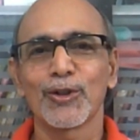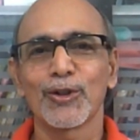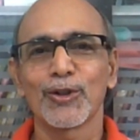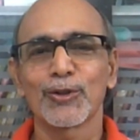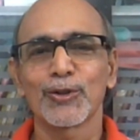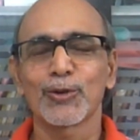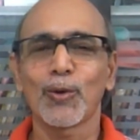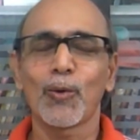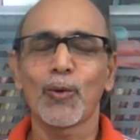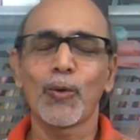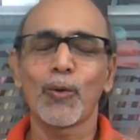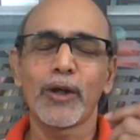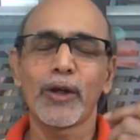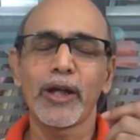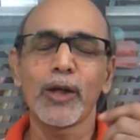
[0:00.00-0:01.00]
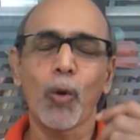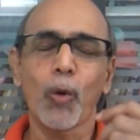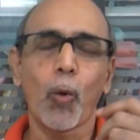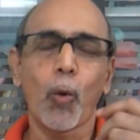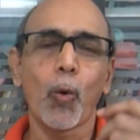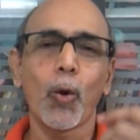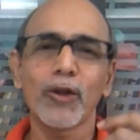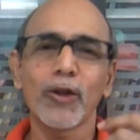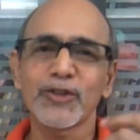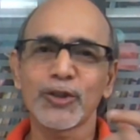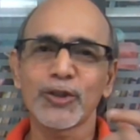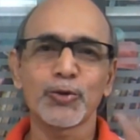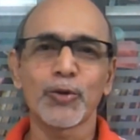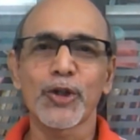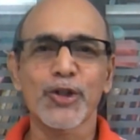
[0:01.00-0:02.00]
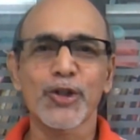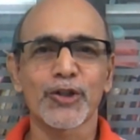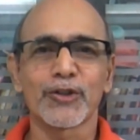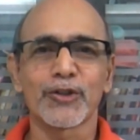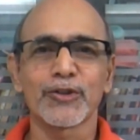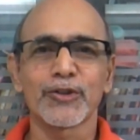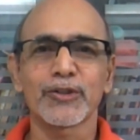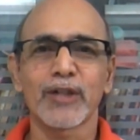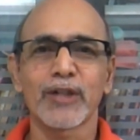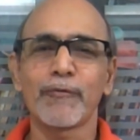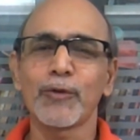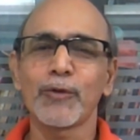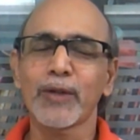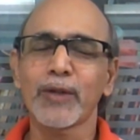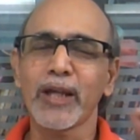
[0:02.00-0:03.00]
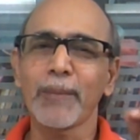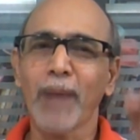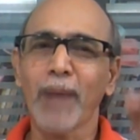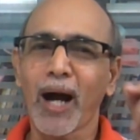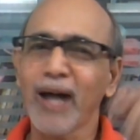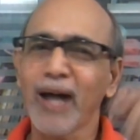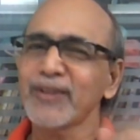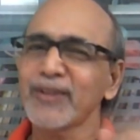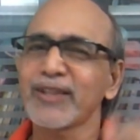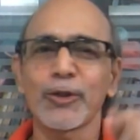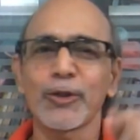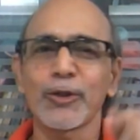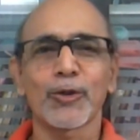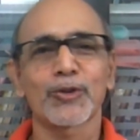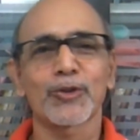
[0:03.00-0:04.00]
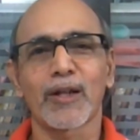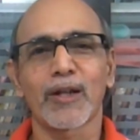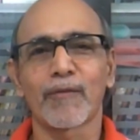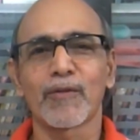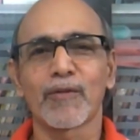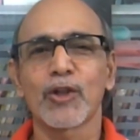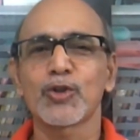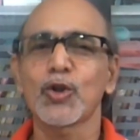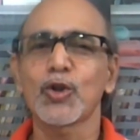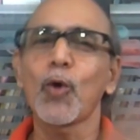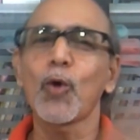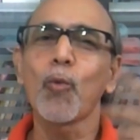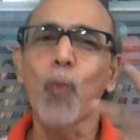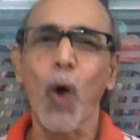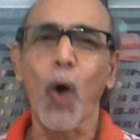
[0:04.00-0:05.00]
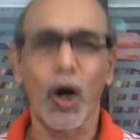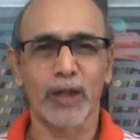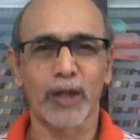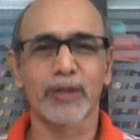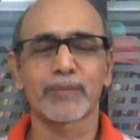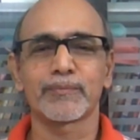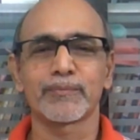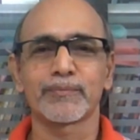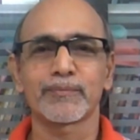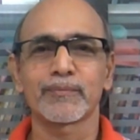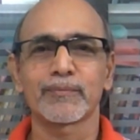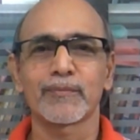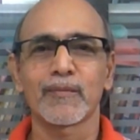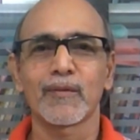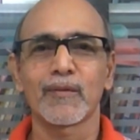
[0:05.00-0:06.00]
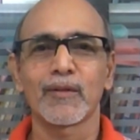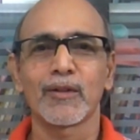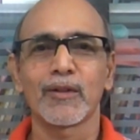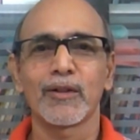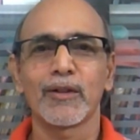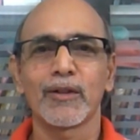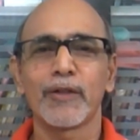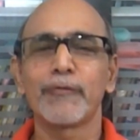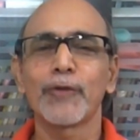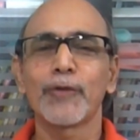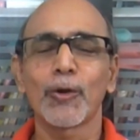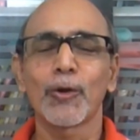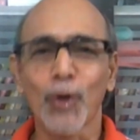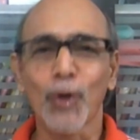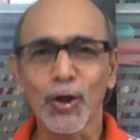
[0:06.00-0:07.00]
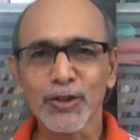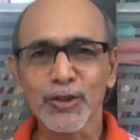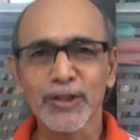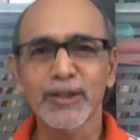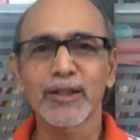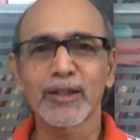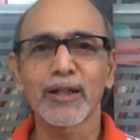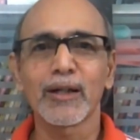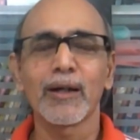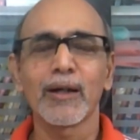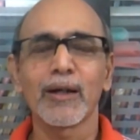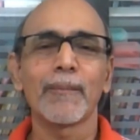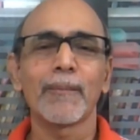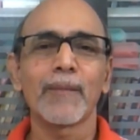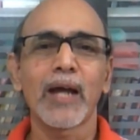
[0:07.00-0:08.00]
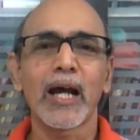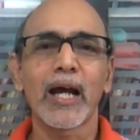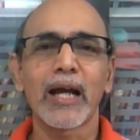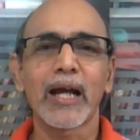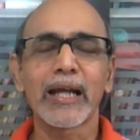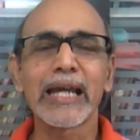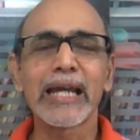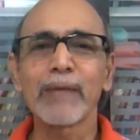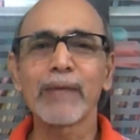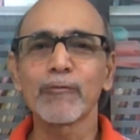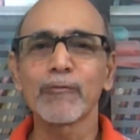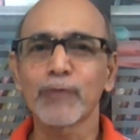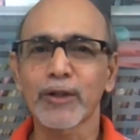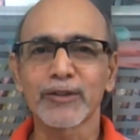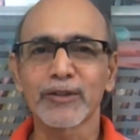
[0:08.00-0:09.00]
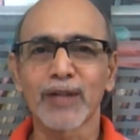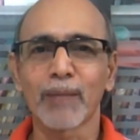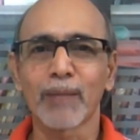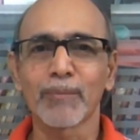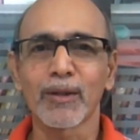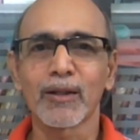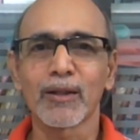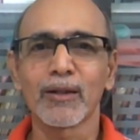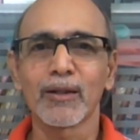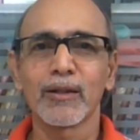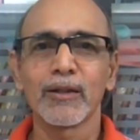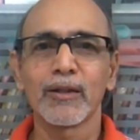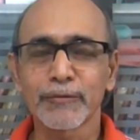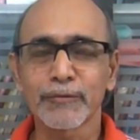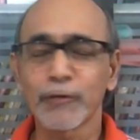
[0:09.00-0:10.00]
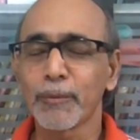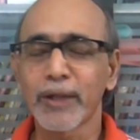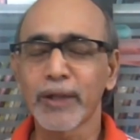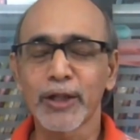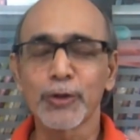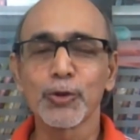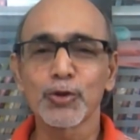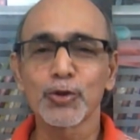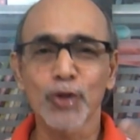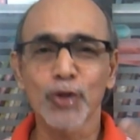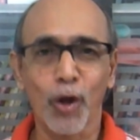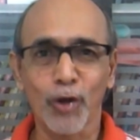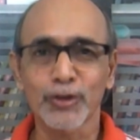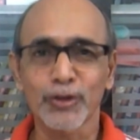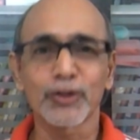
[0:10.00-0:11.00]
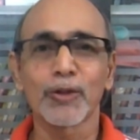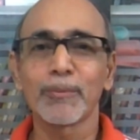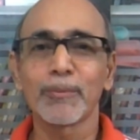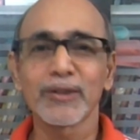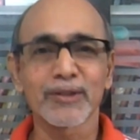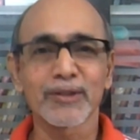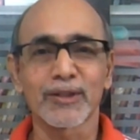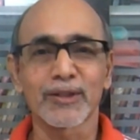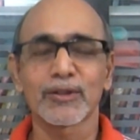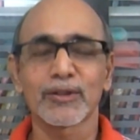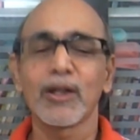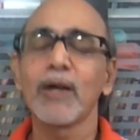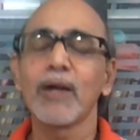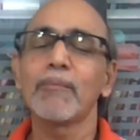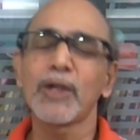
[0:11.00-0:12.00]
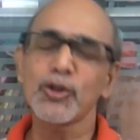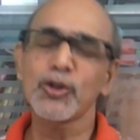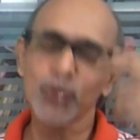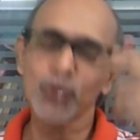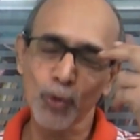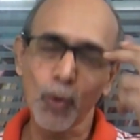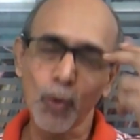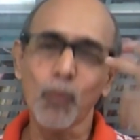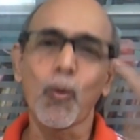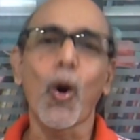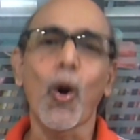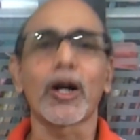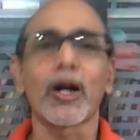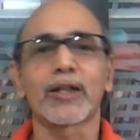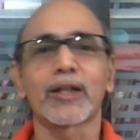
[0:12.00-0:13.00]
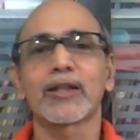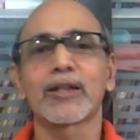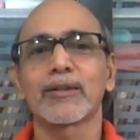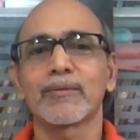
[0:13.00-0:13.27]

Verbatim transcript: So in all situations, if you keep asking yourself, so what? If you're lost in a game, for example, if you made a huge loss in your business, but so what?